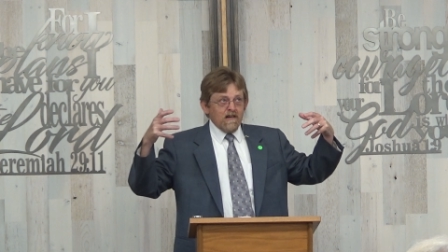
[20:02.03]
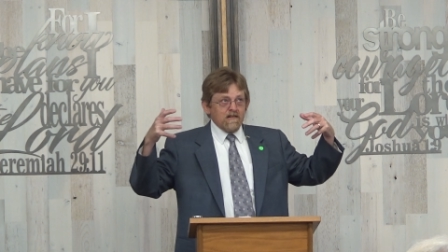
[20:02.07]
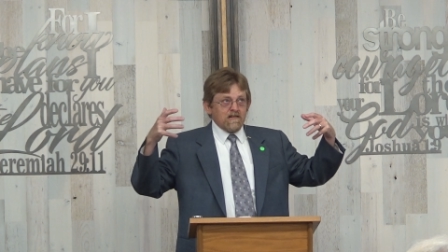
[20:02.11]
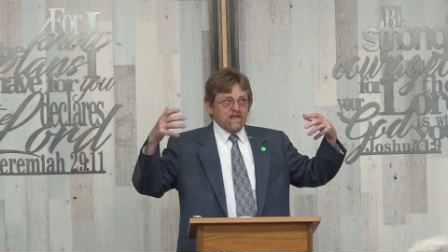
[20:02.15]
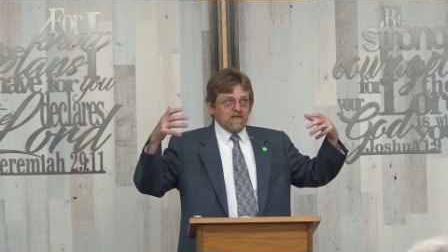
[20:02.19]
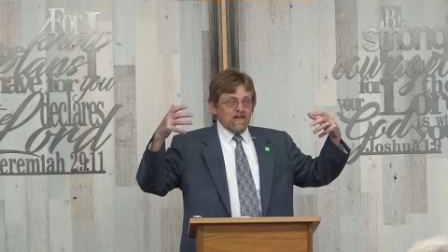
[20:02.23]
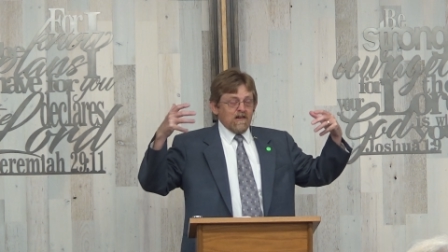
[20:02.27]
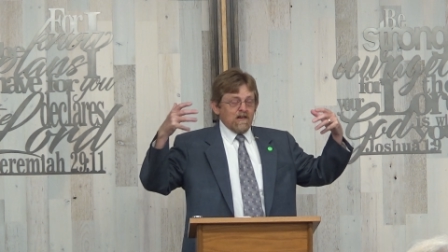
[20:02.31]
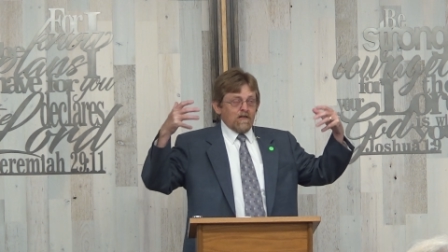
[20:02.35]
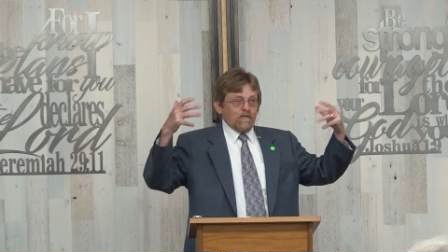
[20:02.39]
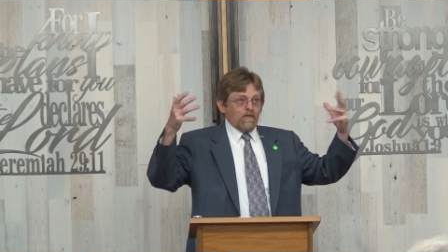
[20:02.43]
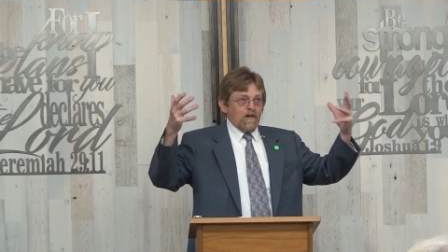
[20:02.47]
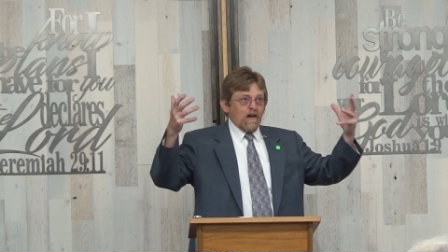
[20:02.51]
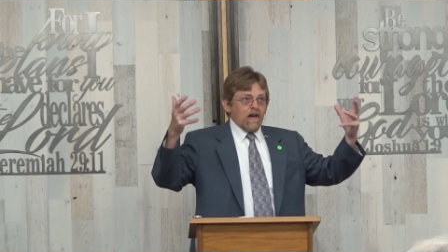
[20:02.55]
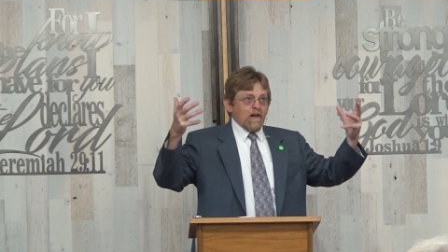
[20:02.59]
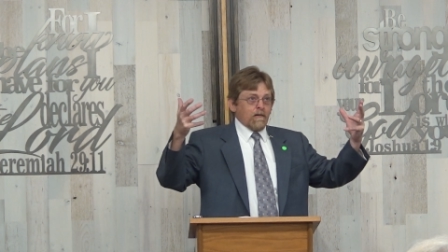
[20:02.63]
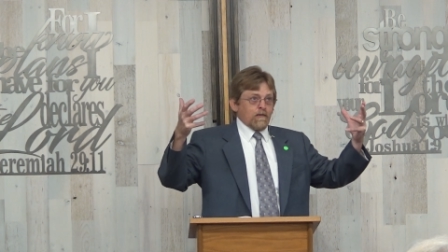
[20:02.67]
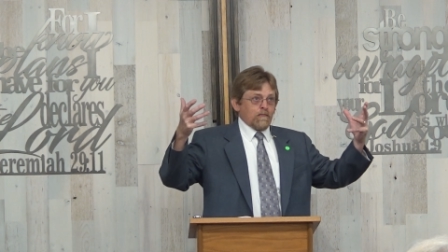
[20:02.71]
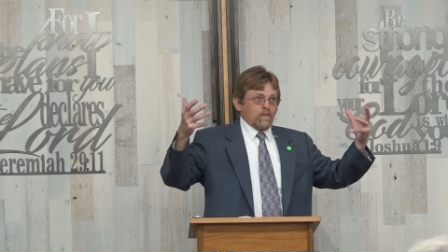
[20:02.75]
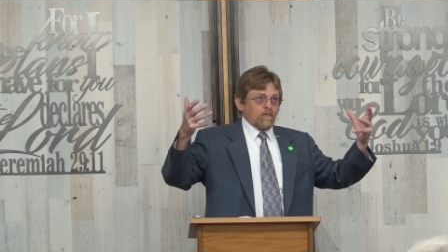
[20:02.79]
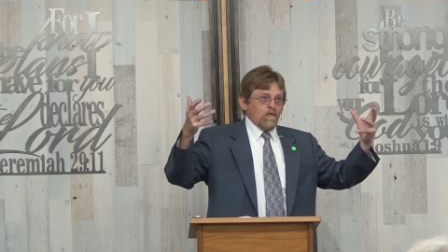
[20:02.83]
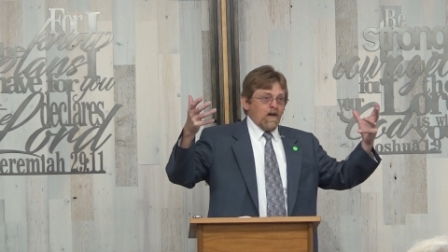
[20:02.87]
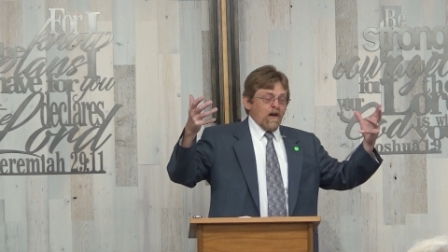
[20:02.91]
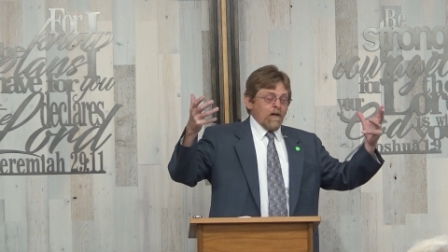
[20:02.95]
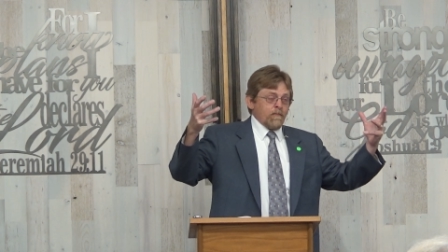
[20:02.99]
I think
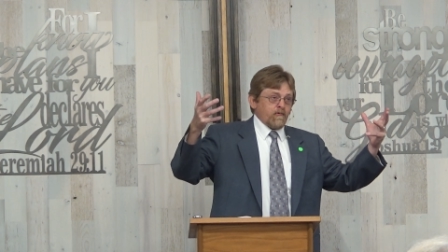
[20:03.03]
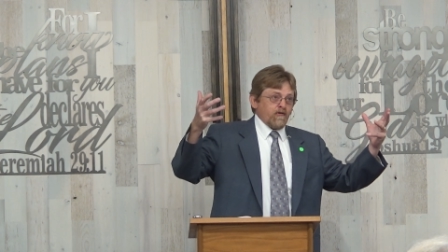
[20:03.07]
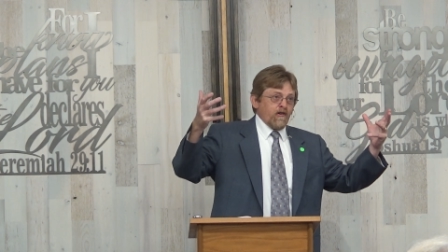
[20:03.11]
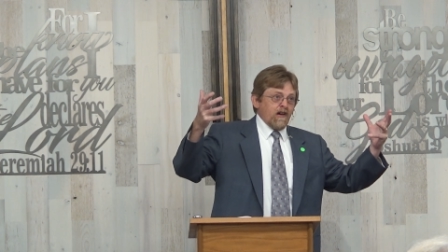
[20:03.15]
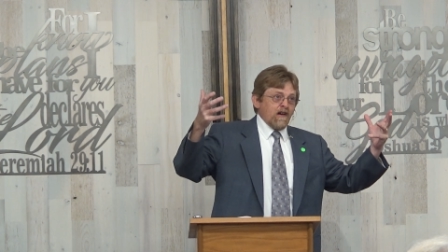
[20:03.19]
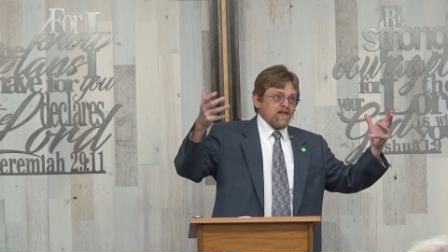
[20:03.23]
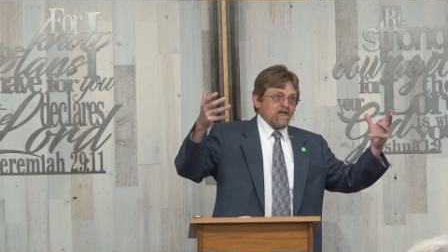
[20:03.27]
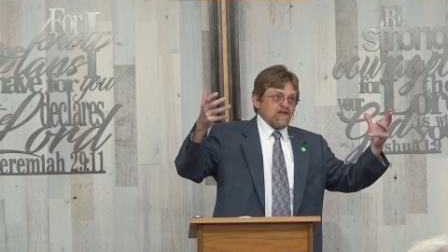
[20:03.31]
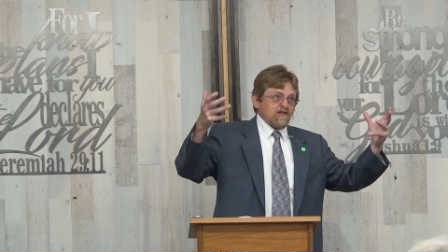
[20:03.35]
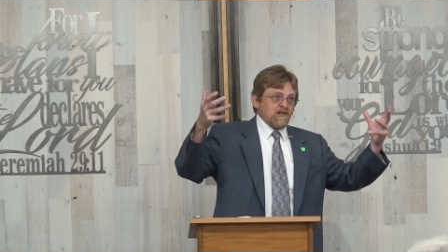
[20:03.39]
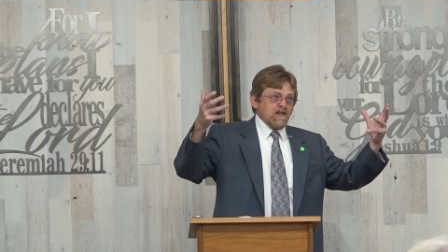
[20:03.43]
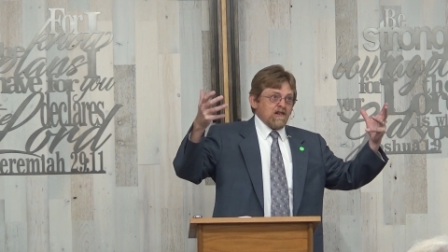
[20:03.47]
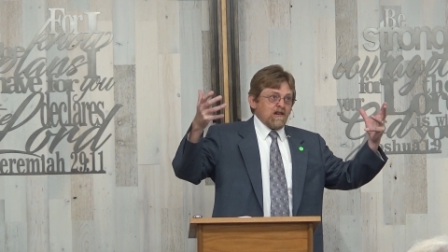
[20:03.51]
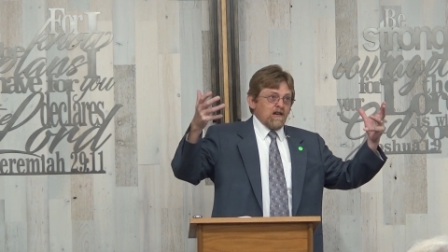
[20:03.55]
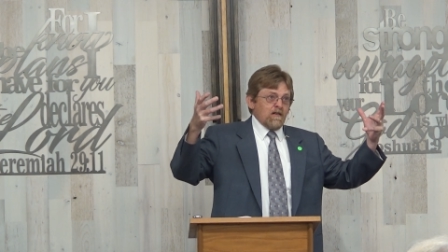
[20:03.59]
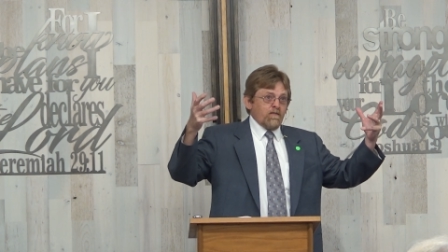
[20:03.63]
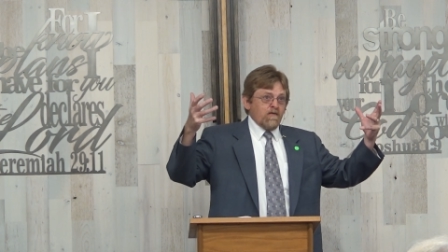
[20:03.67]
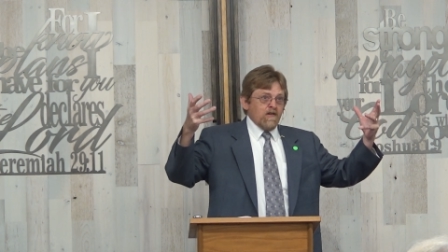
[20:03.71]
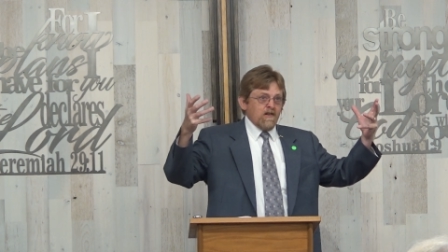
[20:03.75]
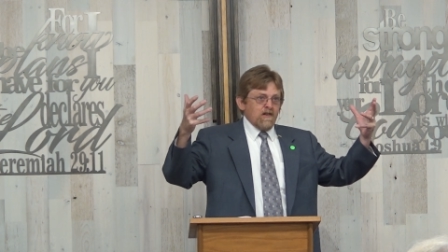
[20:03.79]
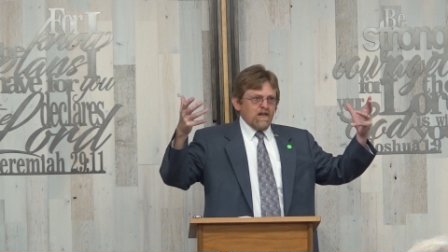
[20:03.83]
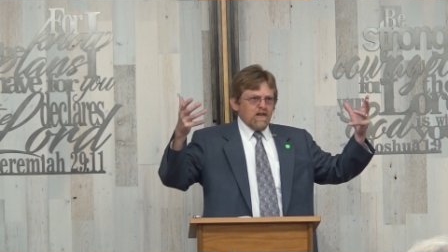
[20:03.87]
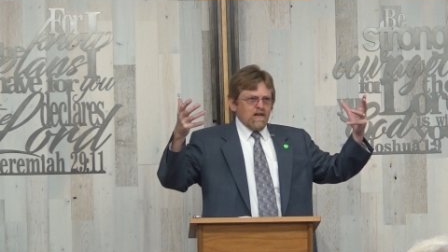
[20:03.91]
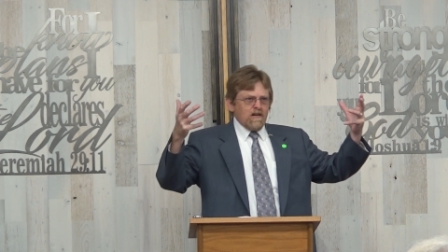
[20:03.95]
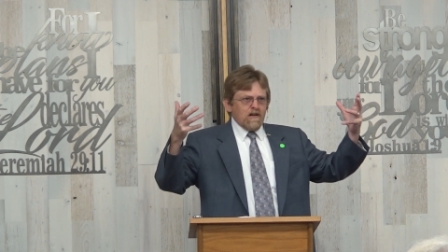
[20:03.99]
rap, raptor, I just think of